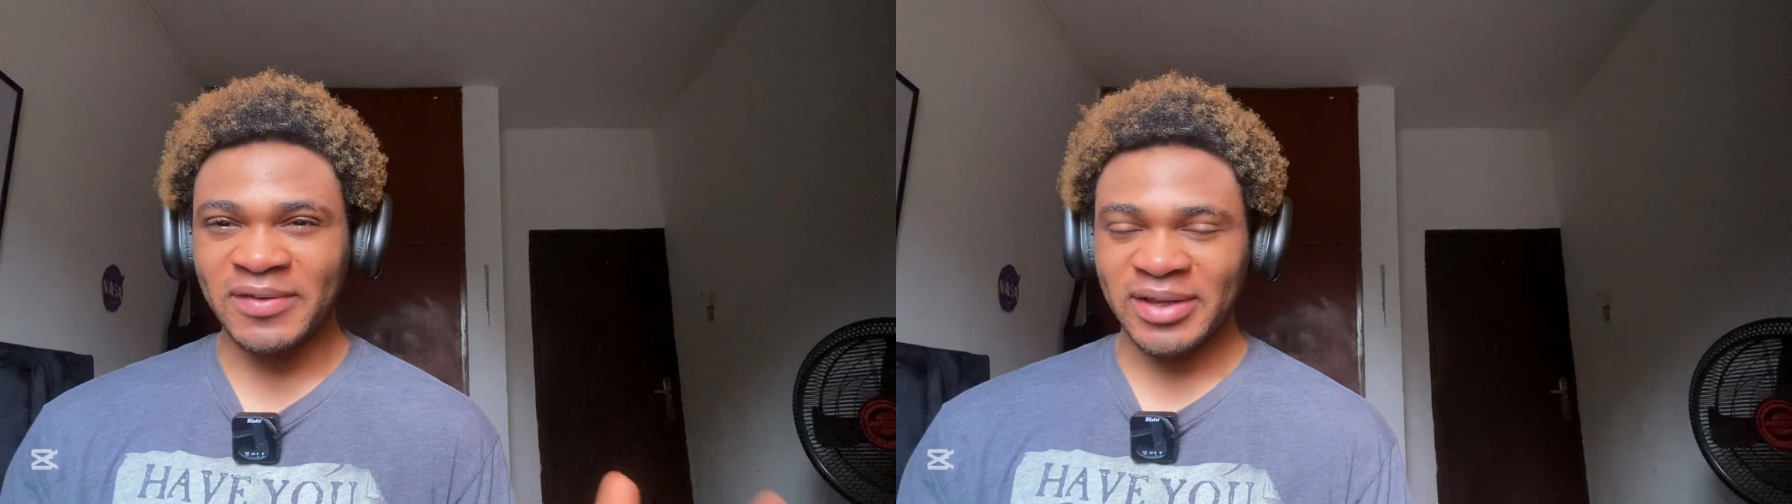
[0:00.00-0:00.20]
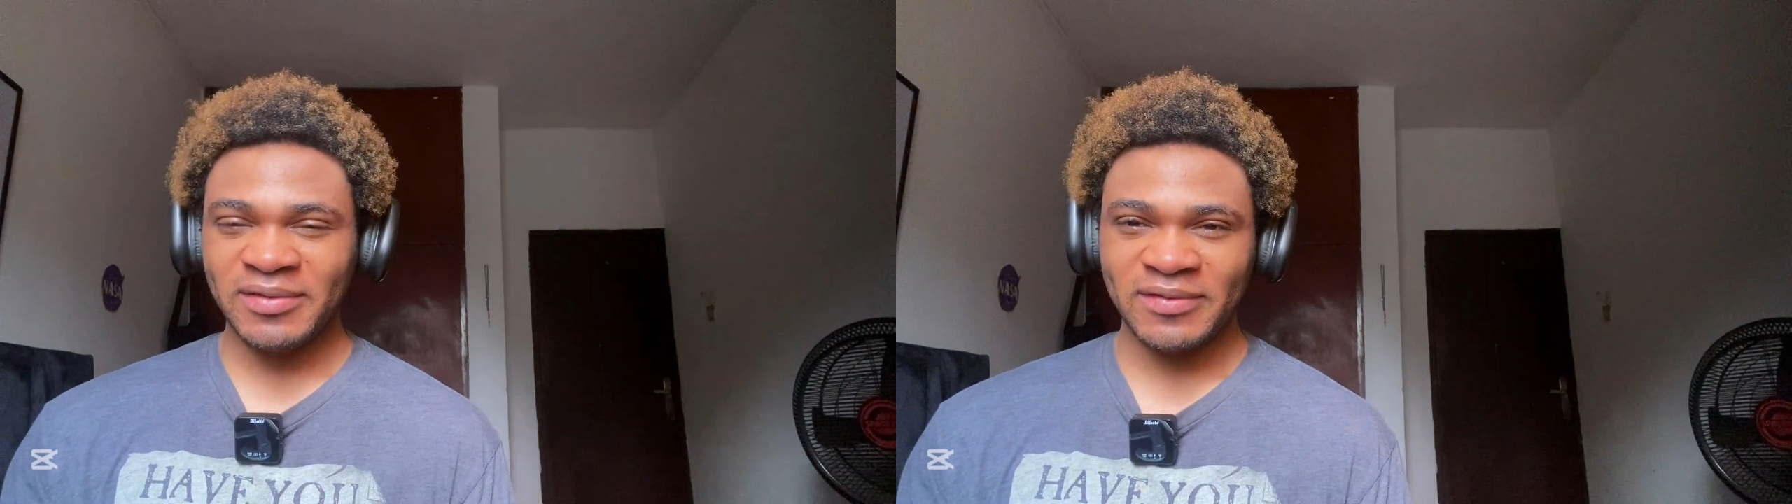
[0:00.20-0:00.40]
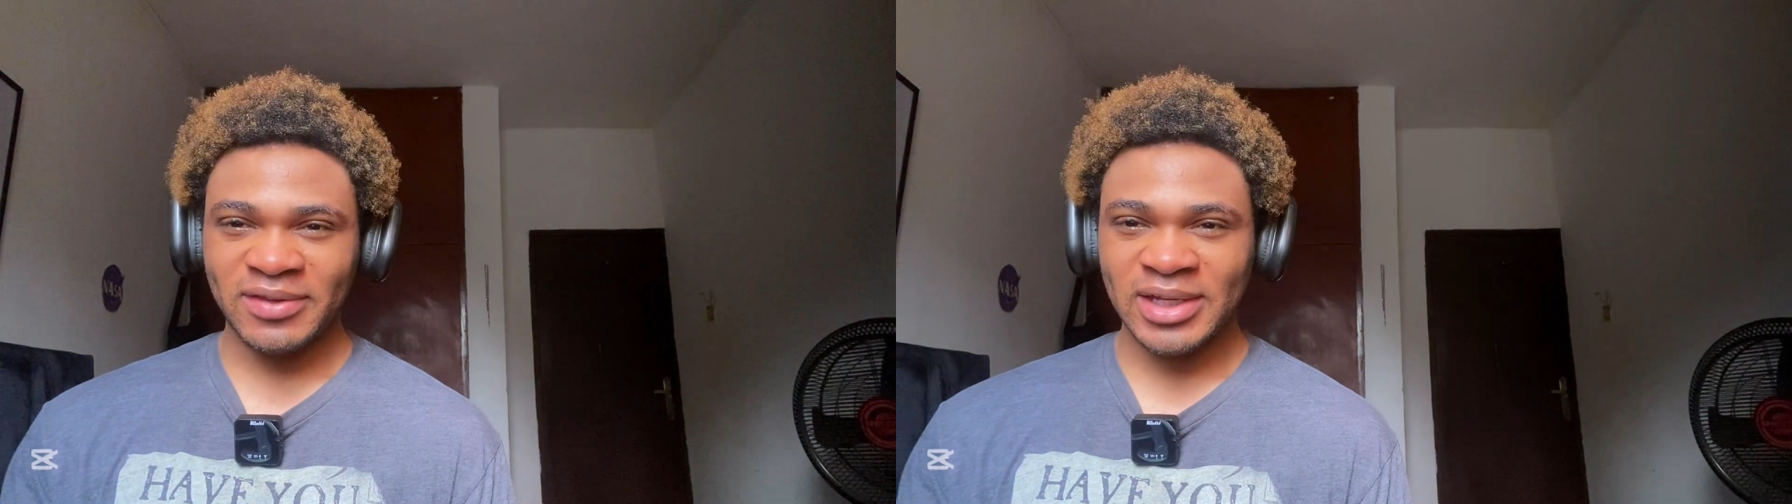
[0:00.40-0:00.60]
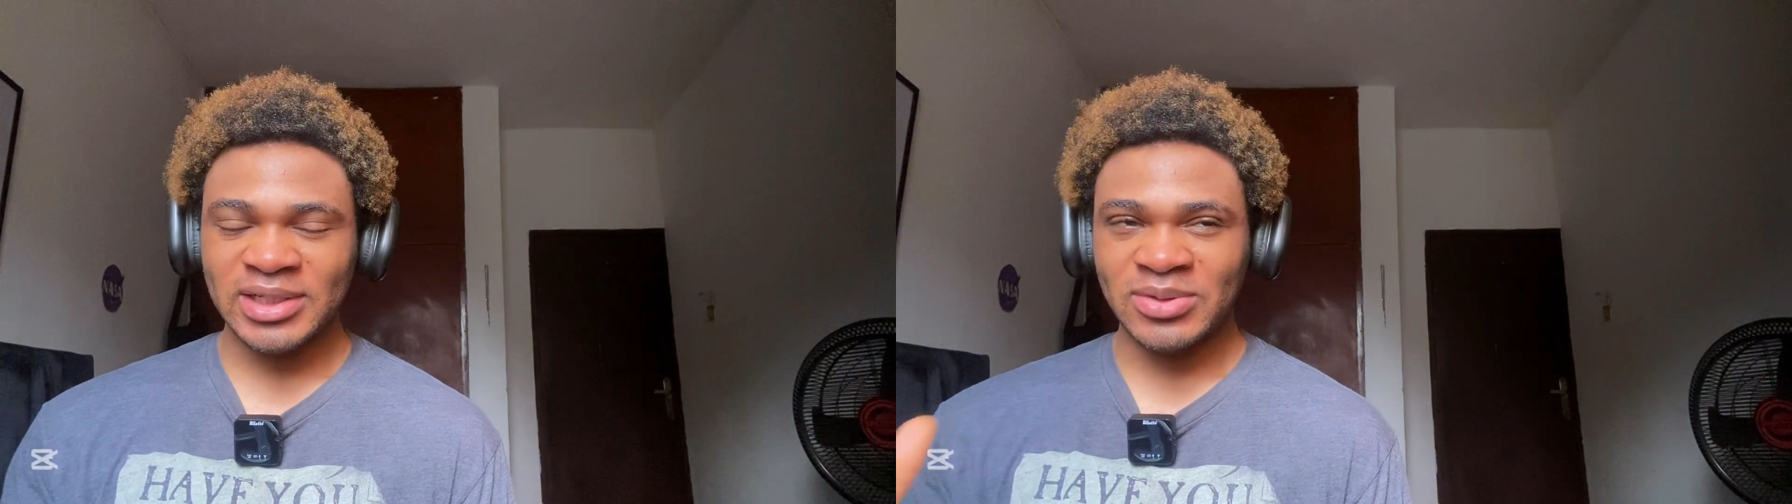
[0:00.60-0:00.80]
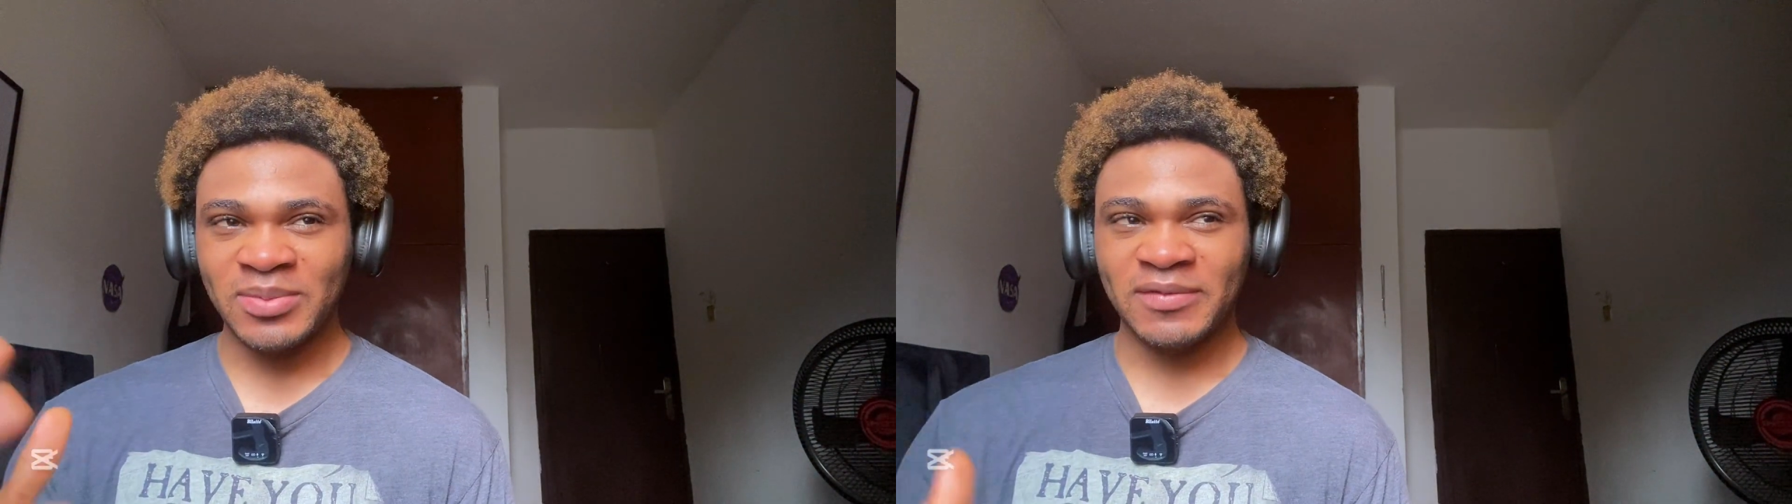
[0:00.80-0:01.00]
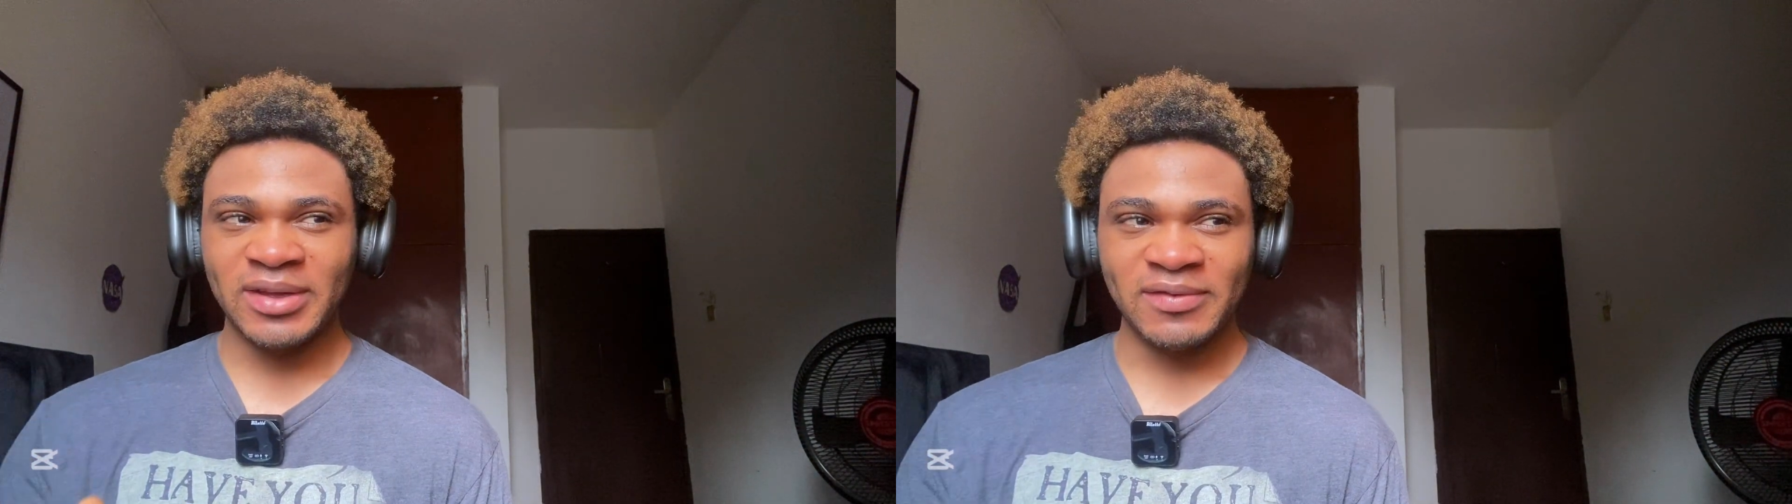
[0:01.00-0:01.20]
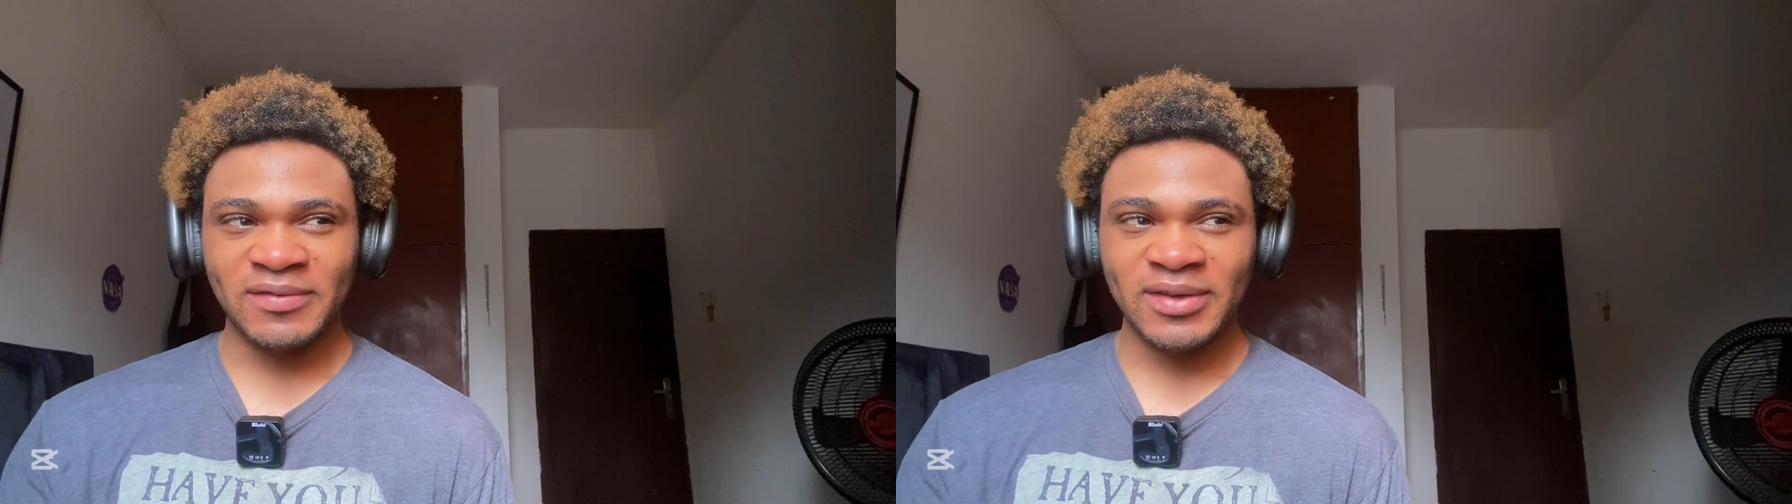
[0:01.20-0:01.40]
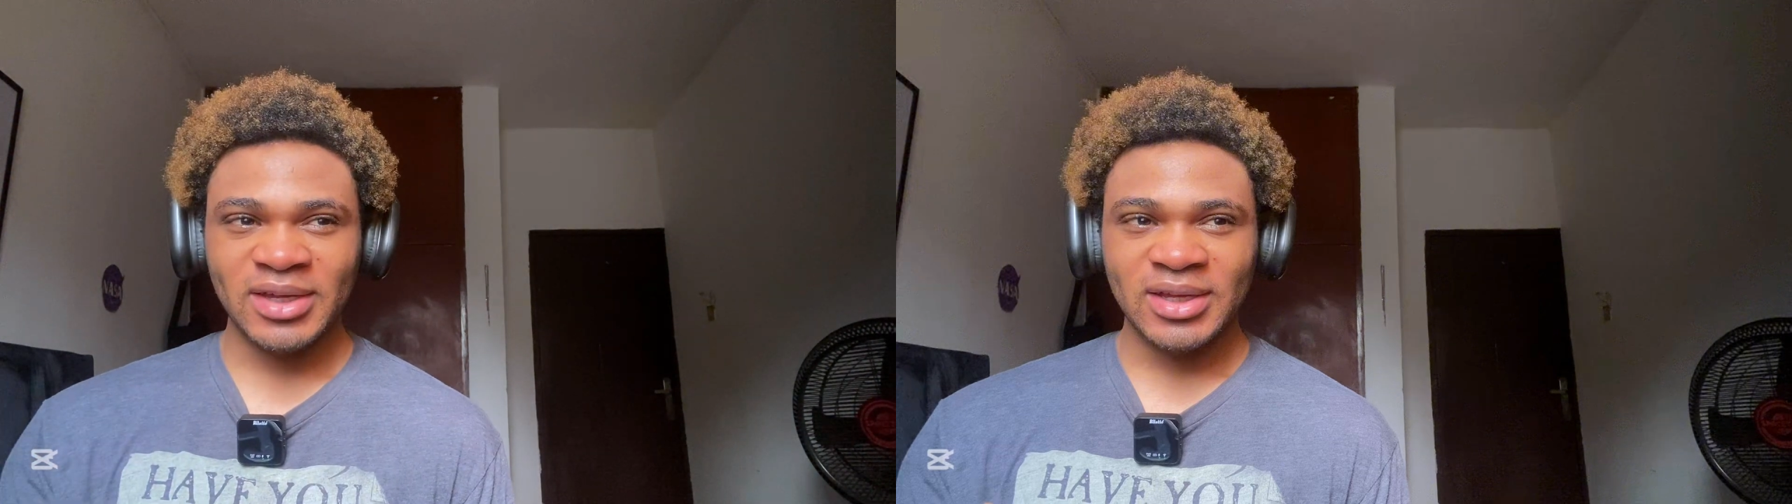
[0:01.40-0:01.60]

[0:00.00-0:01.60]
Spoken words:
5, the top 5,